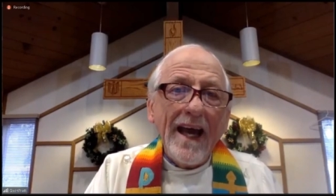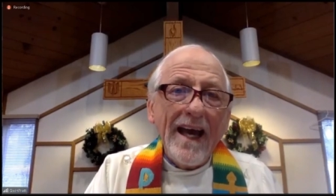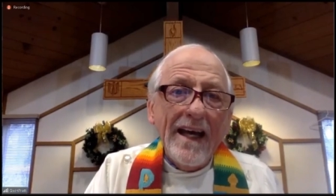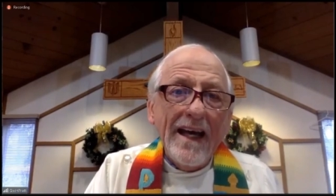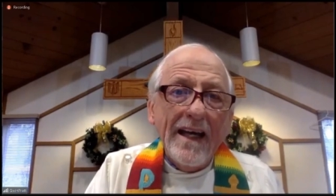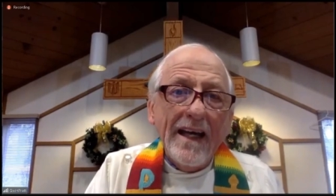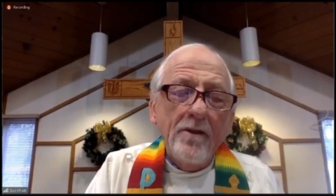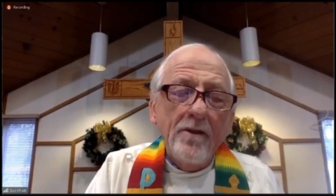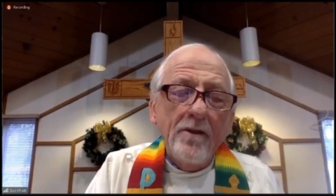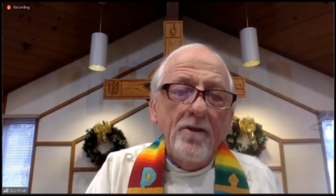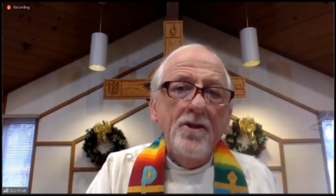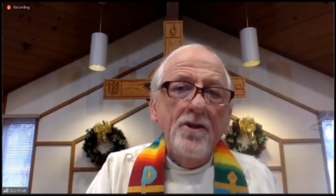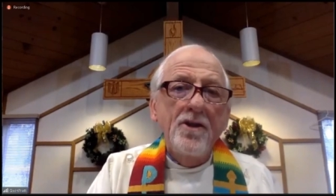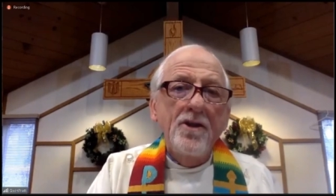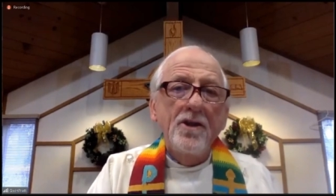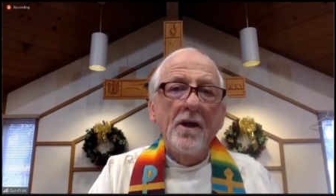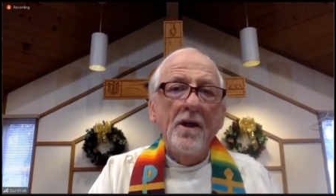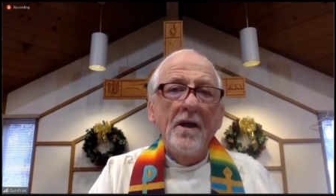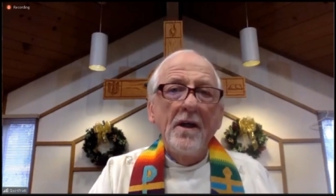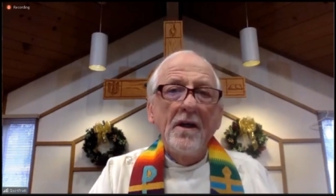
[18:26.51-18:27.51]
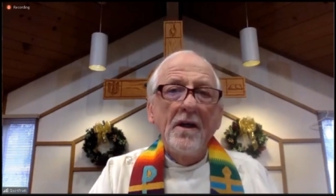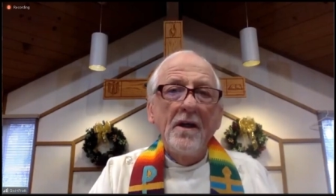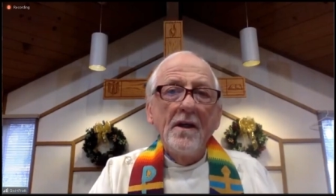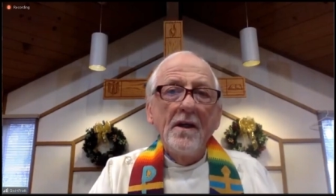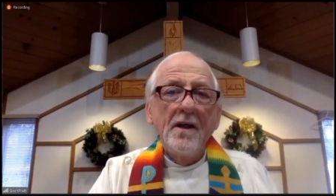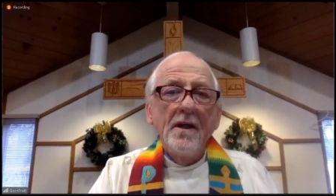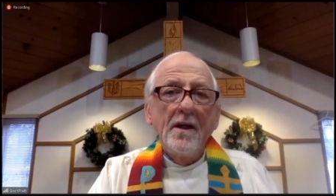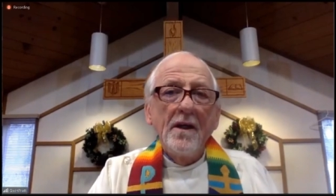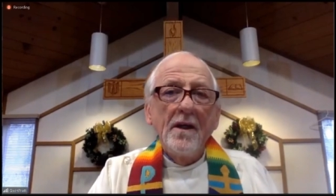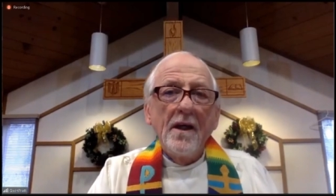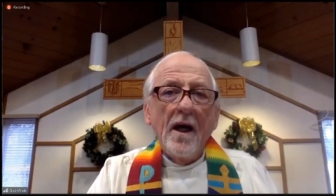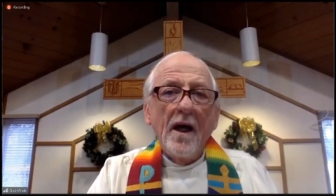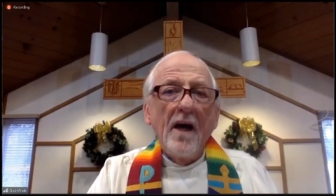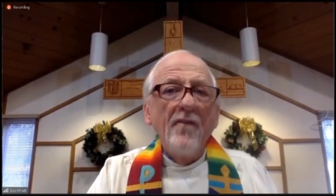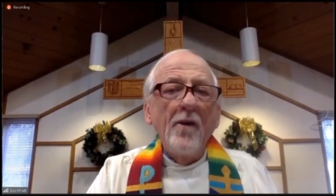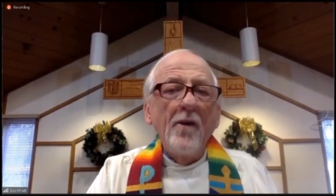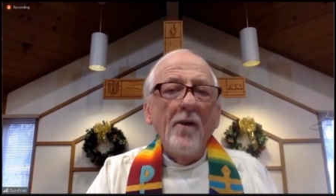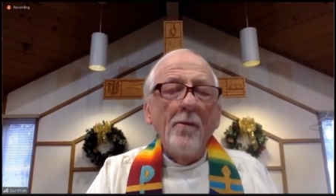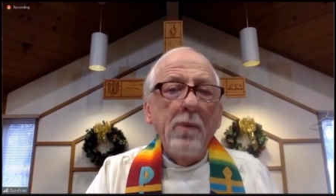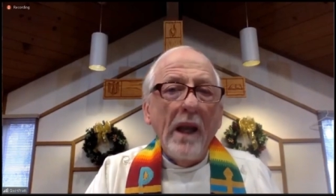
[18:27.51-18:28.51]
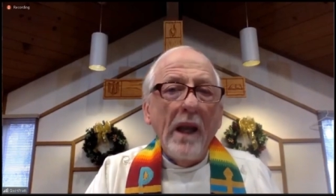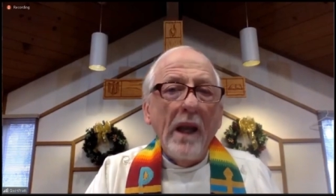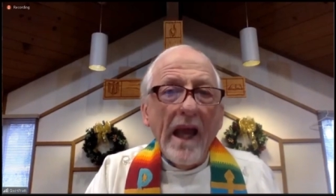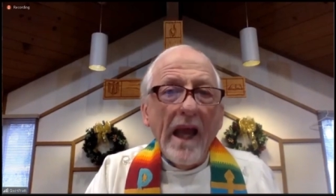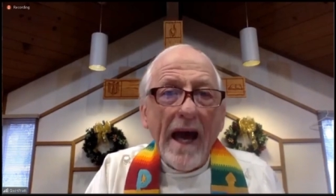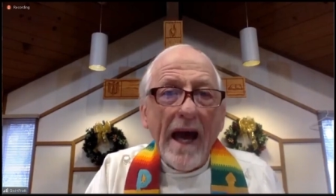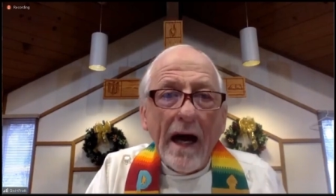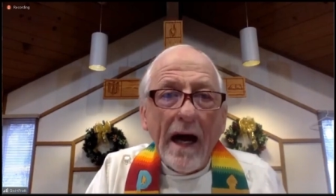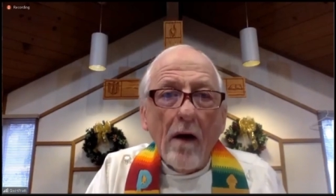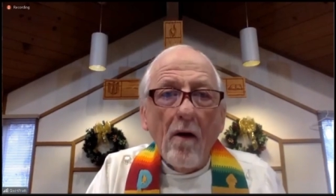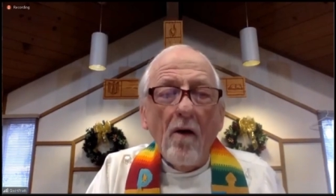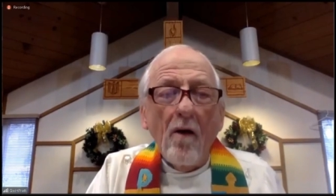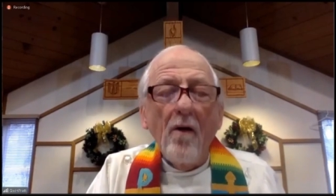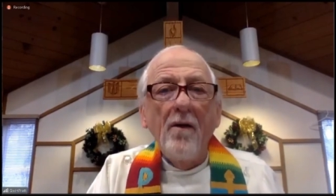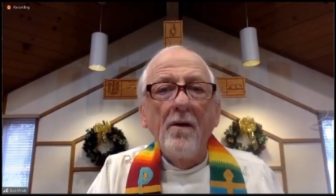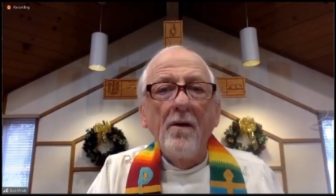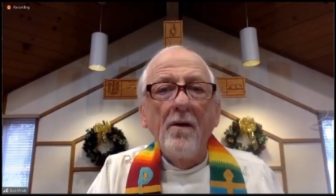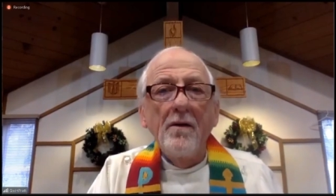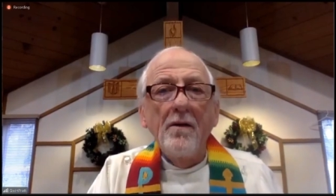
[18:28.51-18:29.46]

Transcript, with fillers: edge of a plow